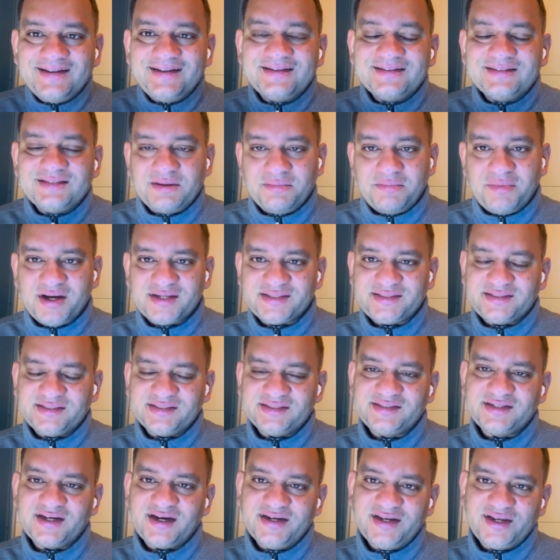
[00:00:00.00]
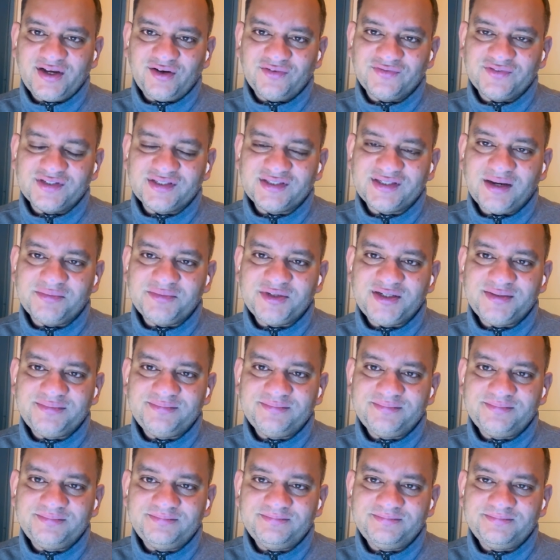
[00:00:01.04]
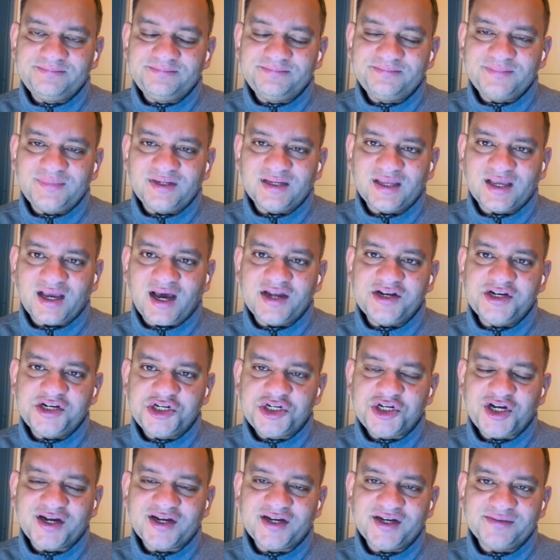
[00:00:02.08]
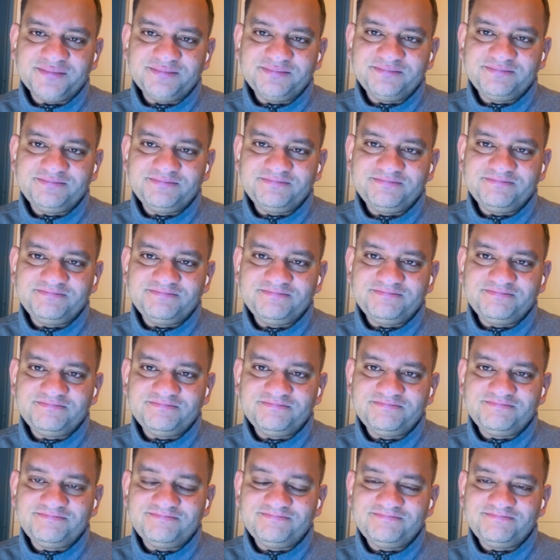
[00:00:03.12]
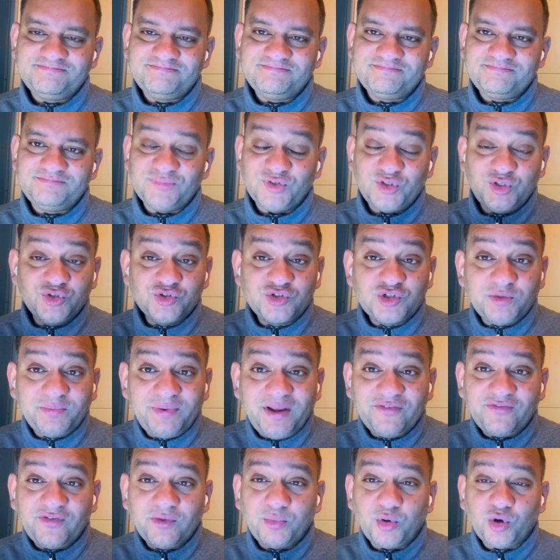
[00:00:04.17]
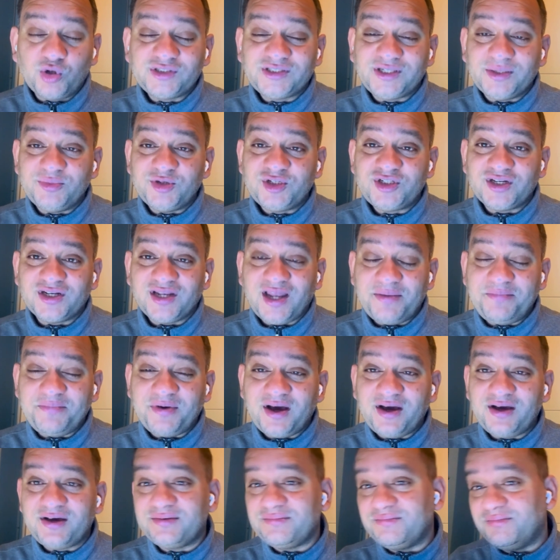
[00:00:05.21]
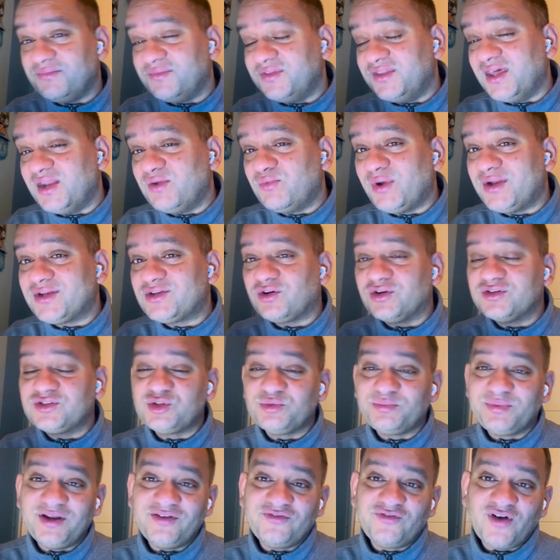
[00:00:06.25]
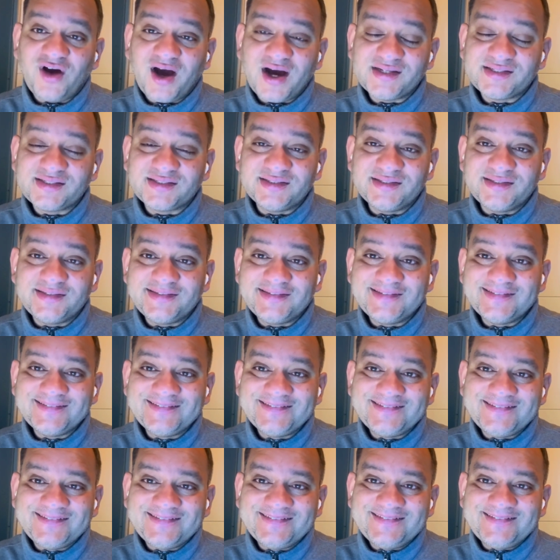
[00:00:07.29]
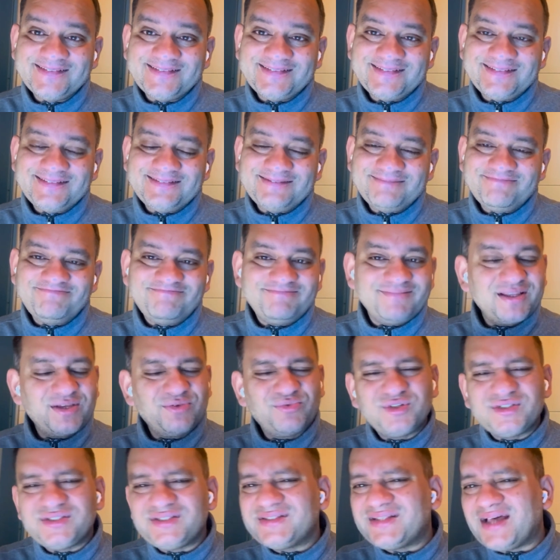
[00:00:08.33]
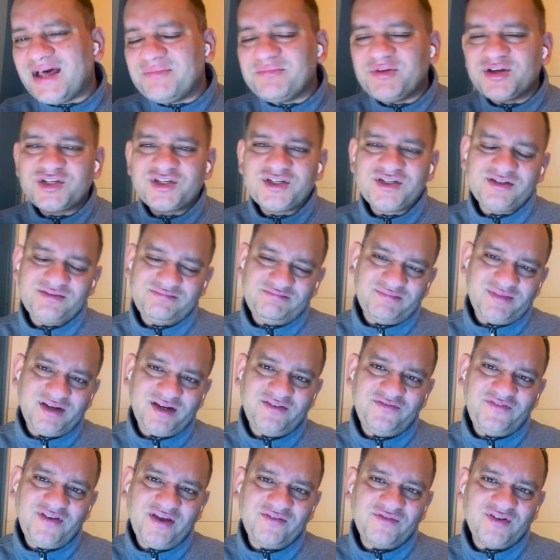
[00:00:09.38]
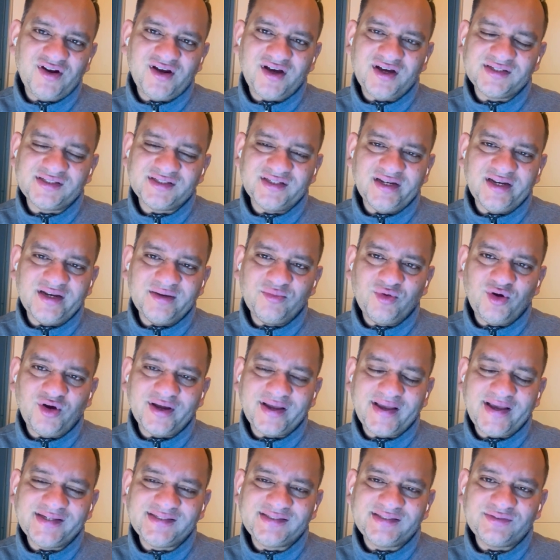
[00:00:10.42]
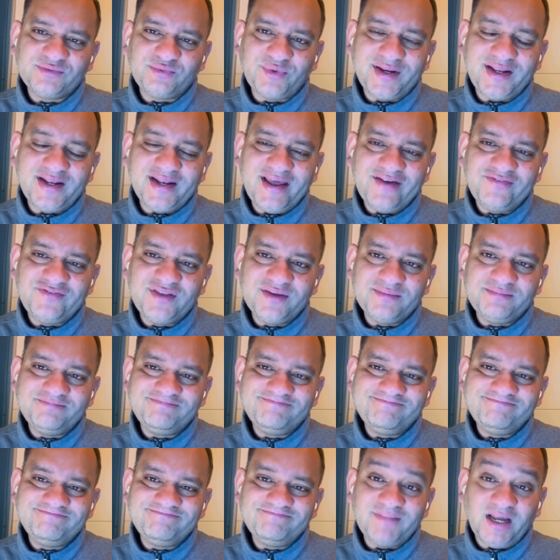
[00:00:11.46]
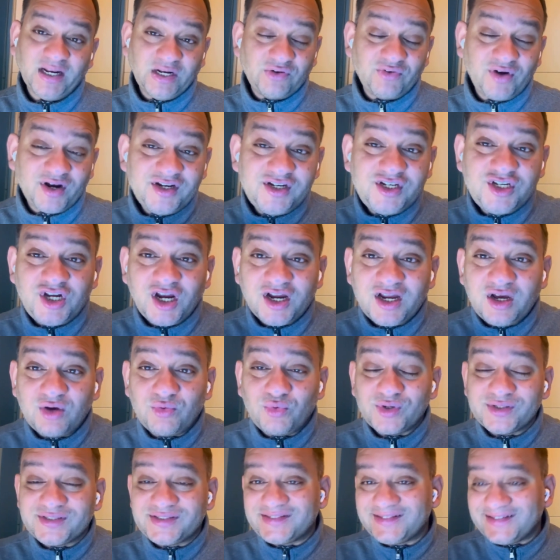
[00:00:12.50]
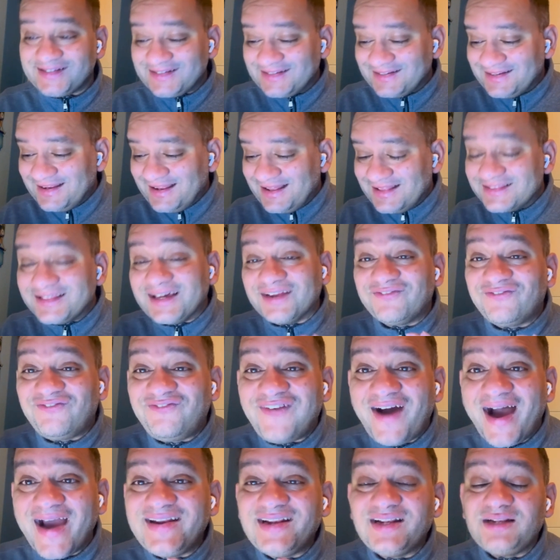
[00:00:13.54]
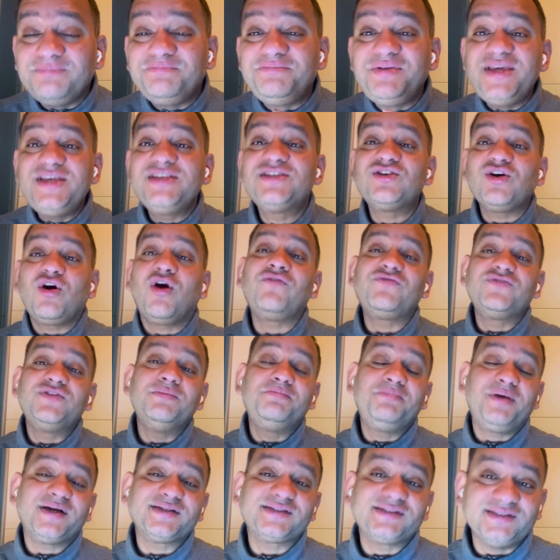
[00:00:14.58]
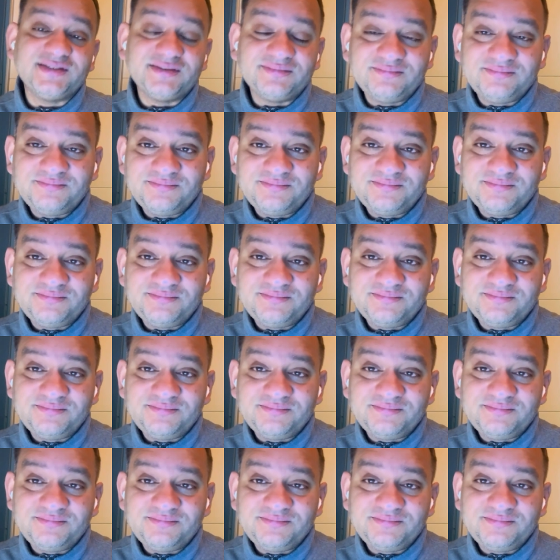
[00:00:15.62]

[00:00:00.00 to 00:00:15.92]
the master signing of the summer, Granit Xhaka. Used to play for Borussia Mönchengladbach, then went on to play for Arsenal. He wasn't that much in favour at Arsenal anymore, I guess, when he left them. And Granit Xhaka was that final piece of the puzzle